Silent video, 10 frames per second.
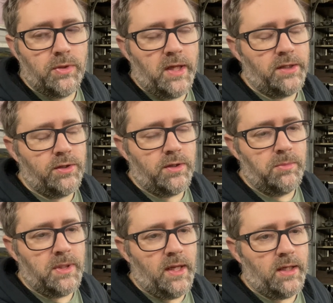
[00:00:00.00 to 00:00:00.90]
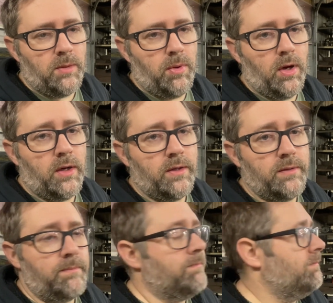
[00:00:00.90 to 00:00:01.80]
that you're going to be taking apart,
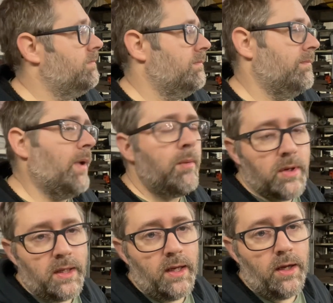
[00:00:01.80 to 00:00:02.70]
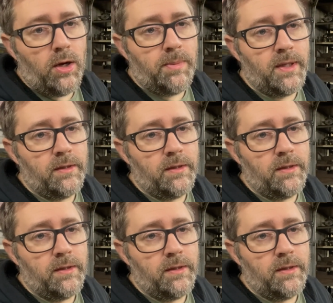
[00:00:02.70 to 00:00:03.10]
might want to get ARP